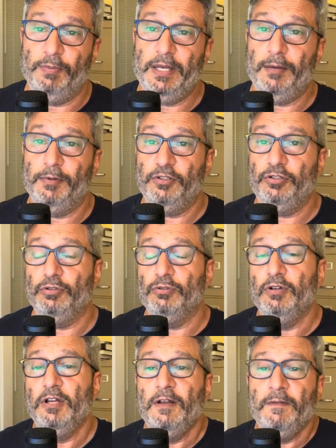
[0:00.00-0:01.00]
be able
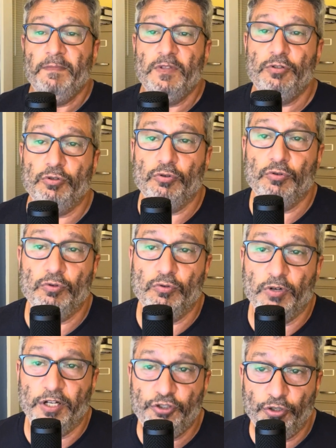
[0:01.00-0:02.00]
to
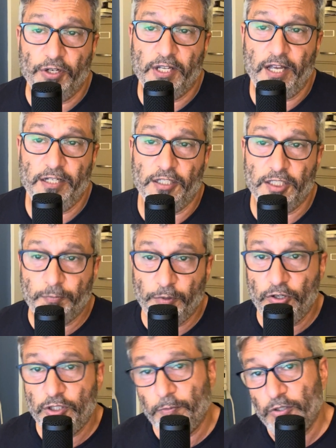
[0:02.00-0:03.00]
adjudicate
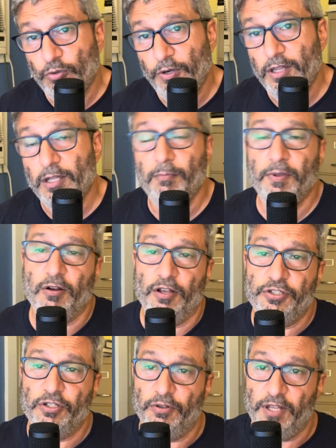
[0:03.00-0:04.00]
disputes between them, but
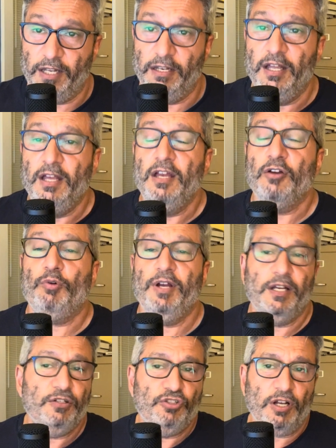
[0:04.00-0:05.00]
also then
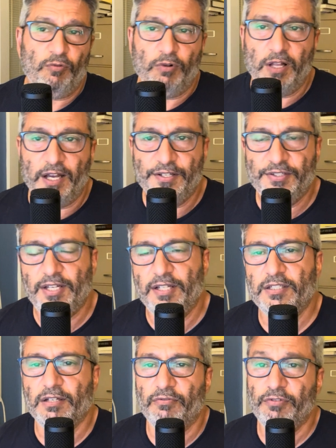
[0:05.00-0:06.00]
create a generalized
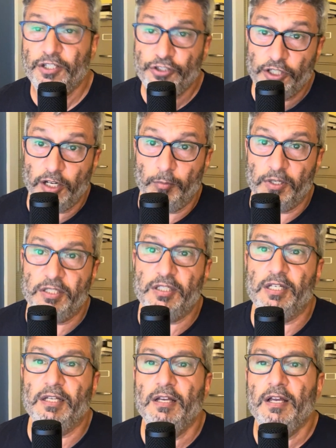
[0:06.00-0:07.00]
sense of
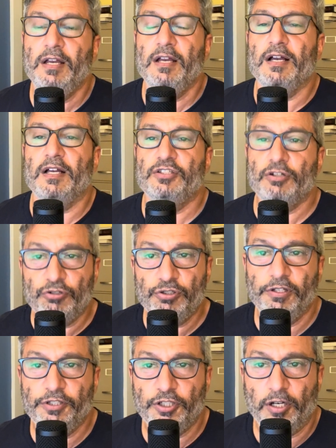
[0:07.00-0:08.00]
legitimacy, a
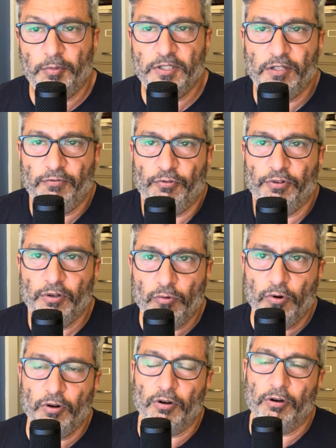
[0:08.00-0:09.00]
social legitimacy for the
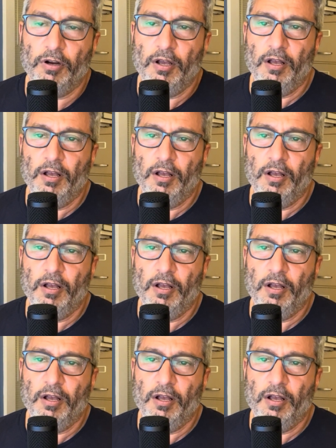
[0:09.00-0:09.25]
order,